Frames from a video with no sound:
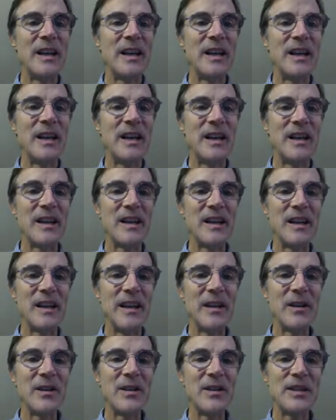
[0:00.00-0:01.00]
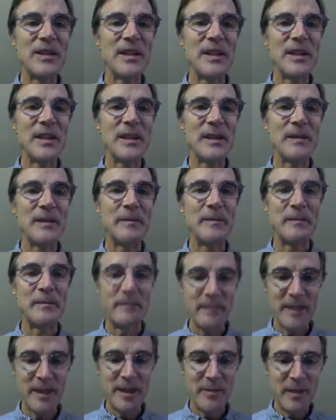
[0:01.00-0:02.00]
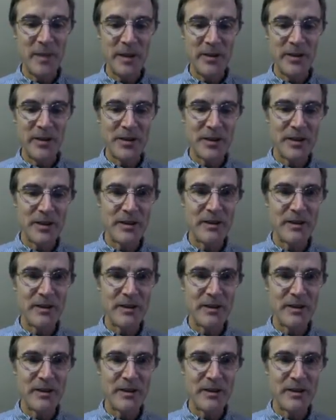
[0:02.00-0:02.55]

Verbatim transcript: Uh, here's a image